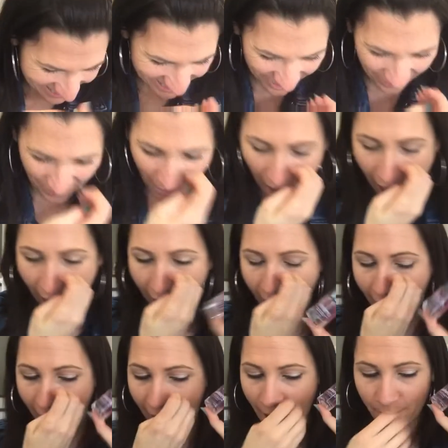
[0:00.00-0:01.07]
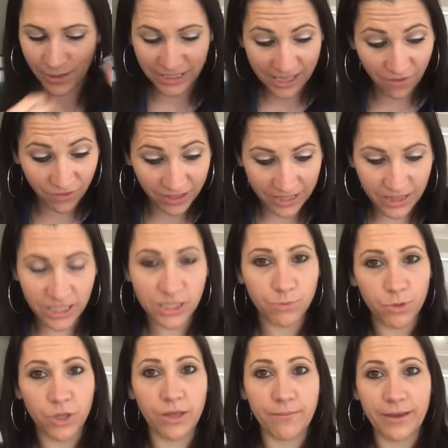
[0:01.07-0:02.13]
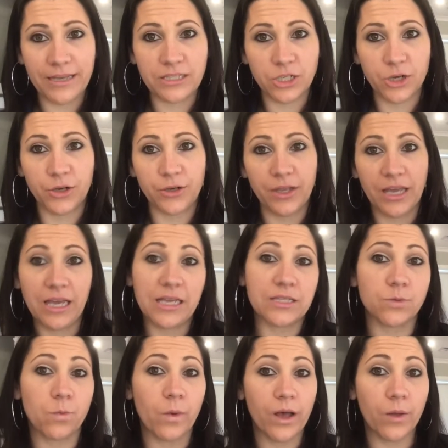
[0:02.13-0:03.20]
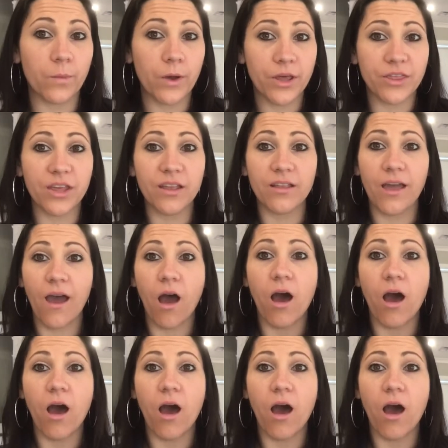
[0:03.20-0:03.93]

So definitely the smoothing base coat is well worth it.